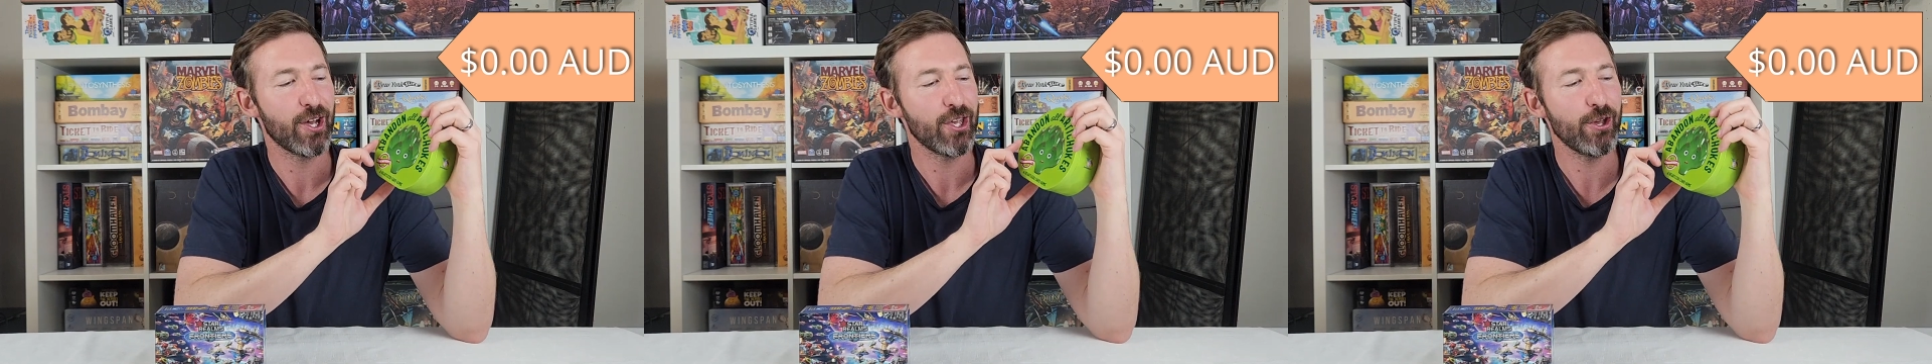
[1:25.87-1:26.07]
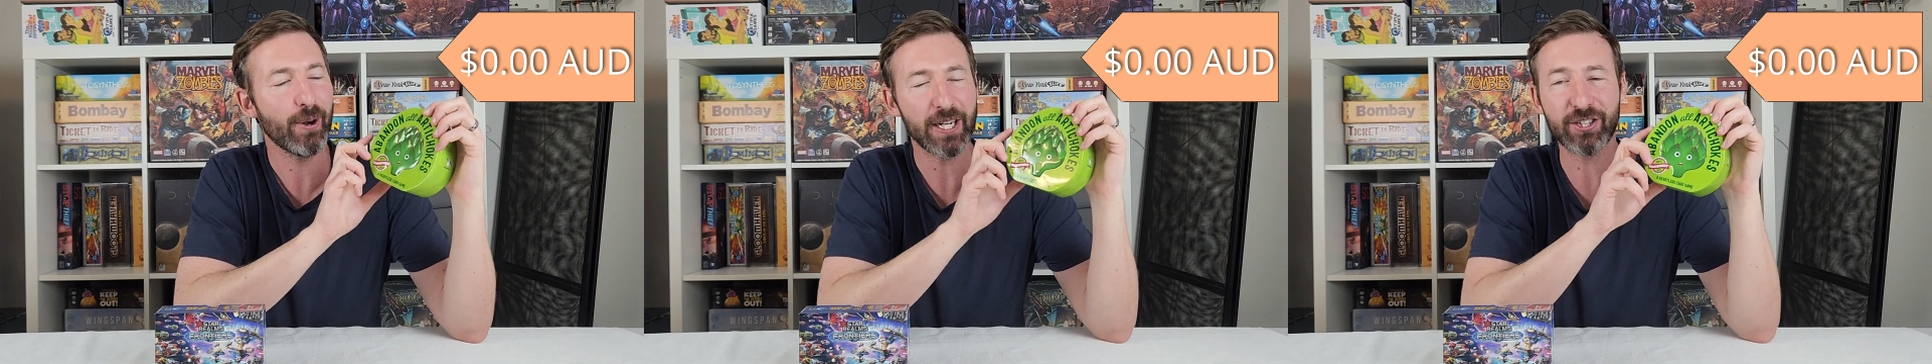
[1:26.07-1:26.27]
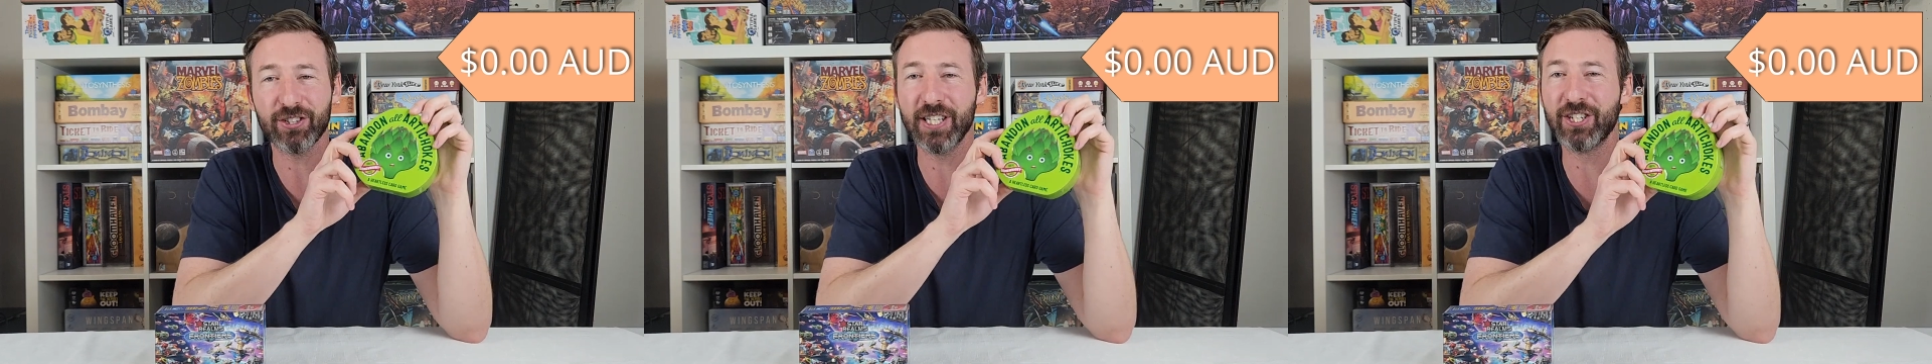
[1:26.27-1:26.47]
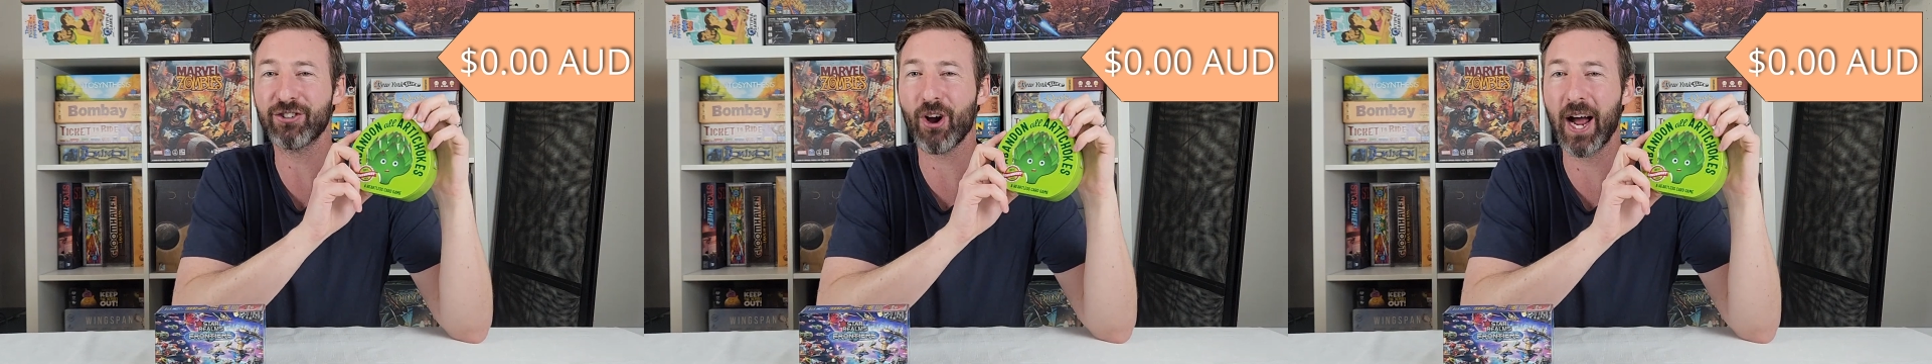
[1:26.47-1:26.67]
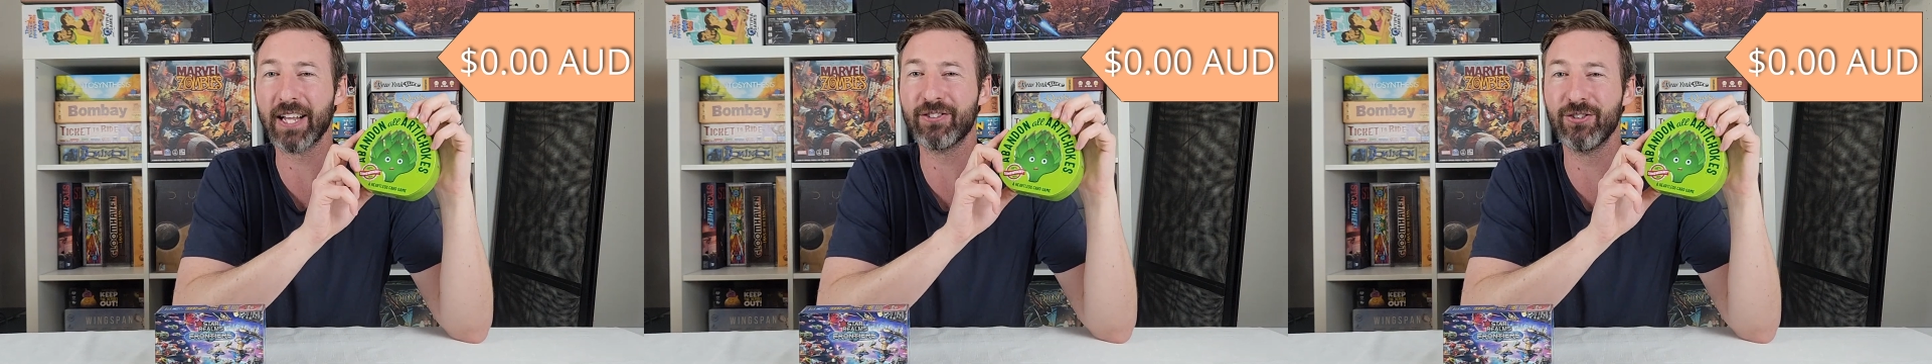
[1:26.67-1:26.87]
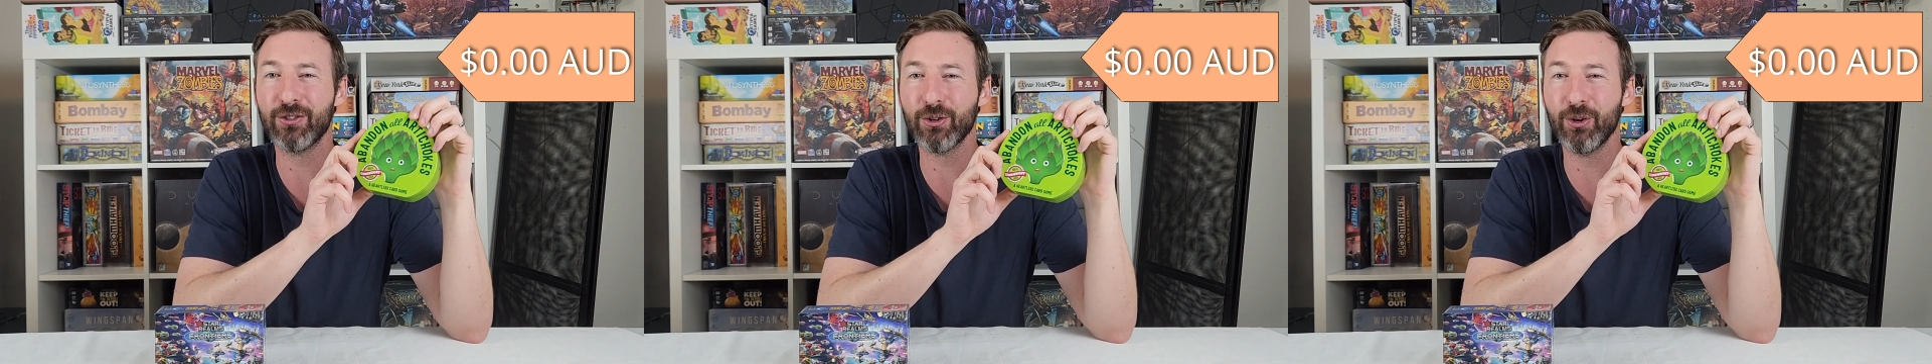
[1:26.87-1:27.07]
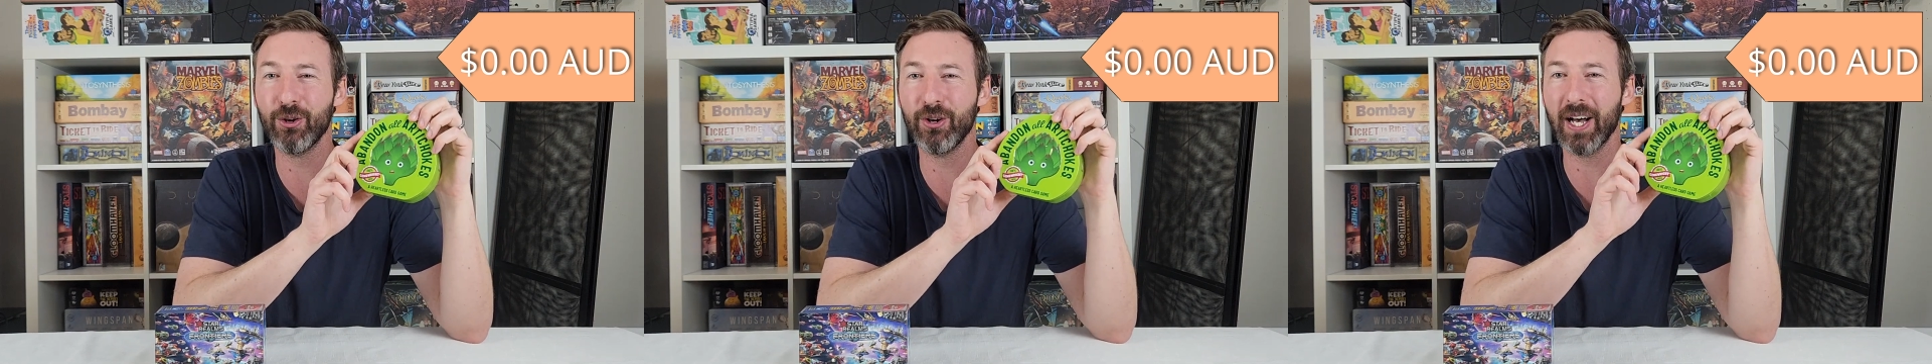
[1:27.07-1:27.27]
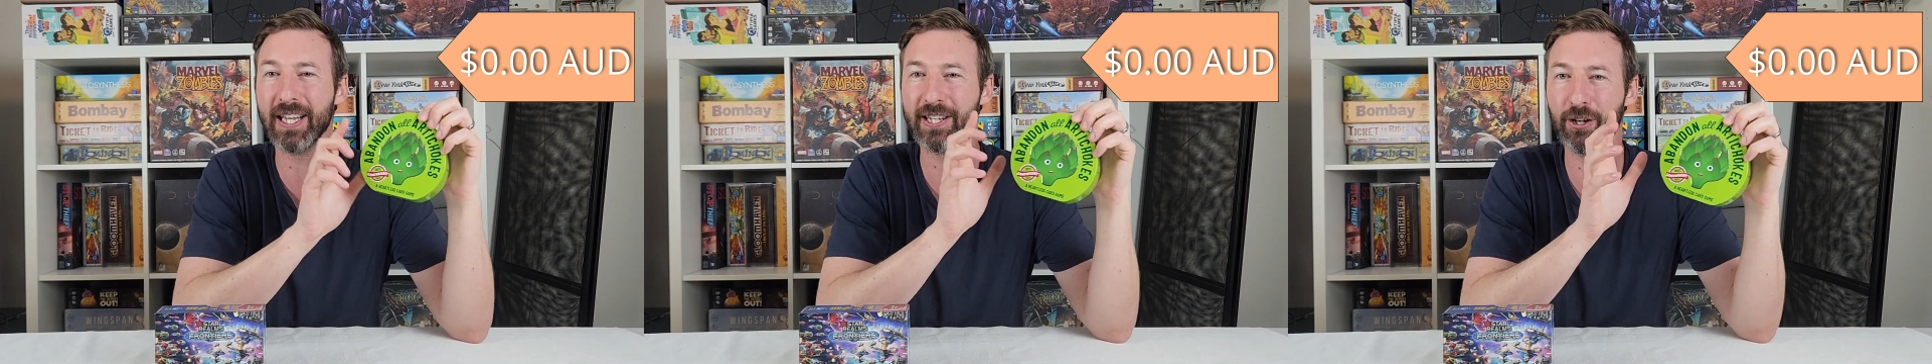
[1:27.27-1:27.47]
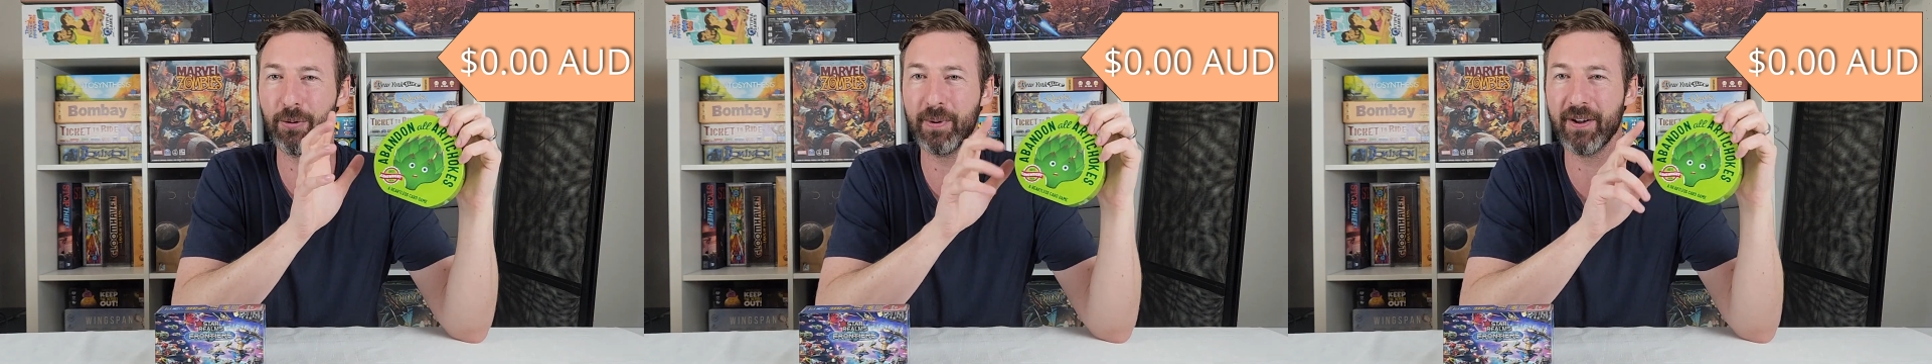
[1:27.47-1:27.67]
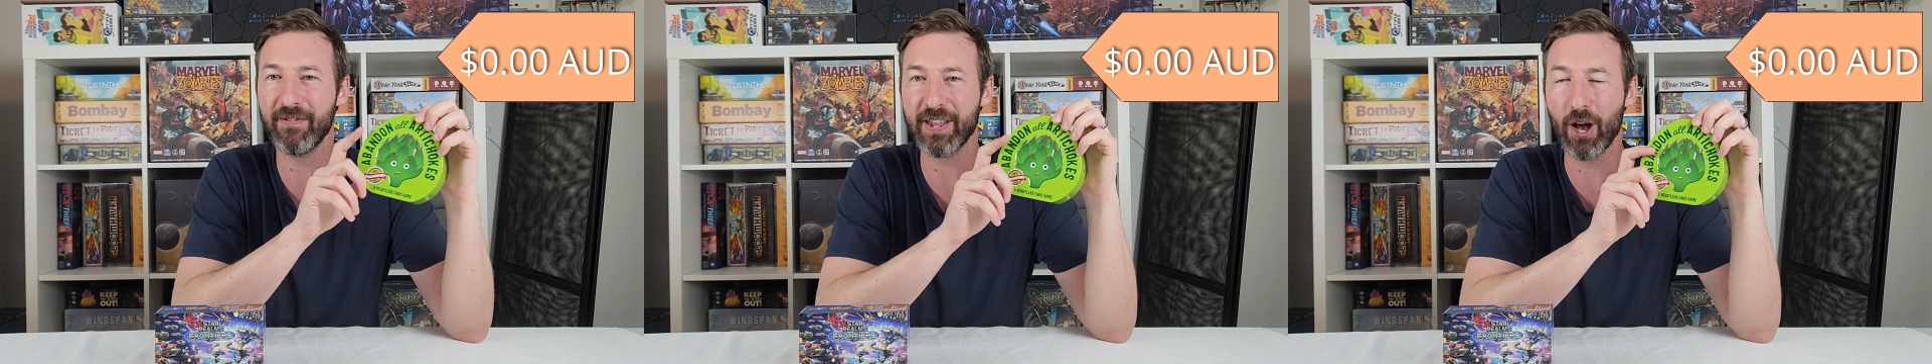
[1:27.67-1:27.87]
you're actually trying to do a little
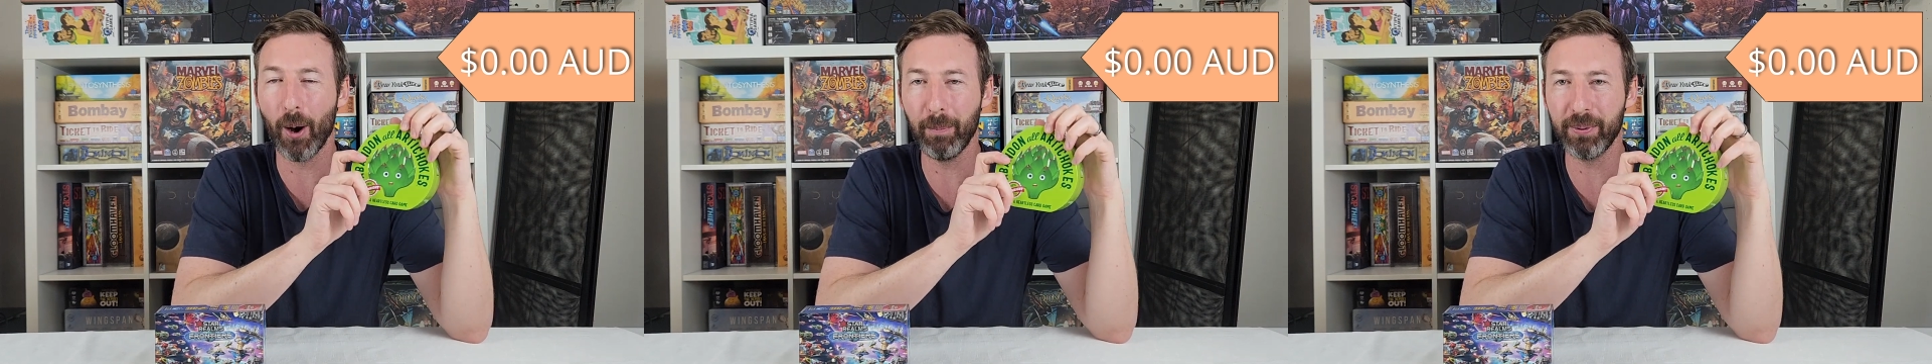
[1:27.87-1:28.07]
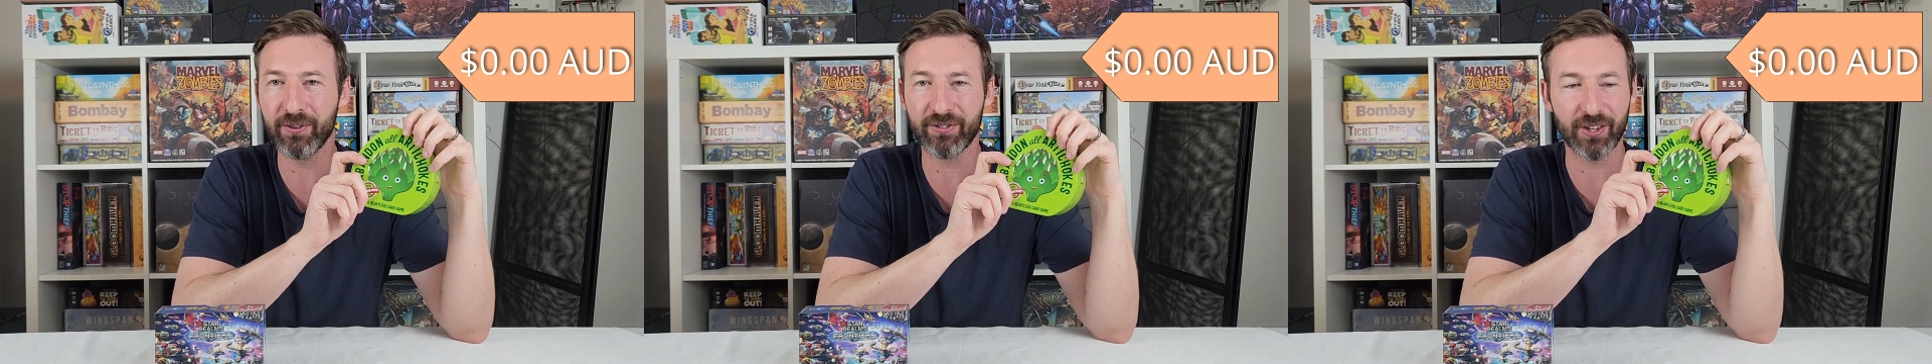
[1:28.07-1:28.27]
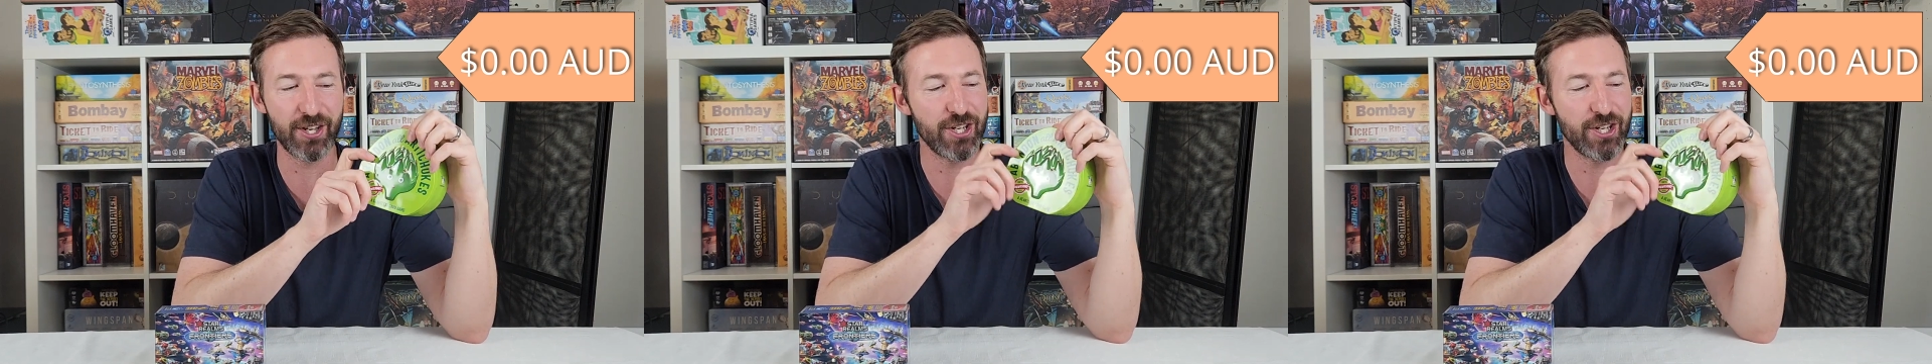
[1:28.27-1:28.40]
bit of the opposite.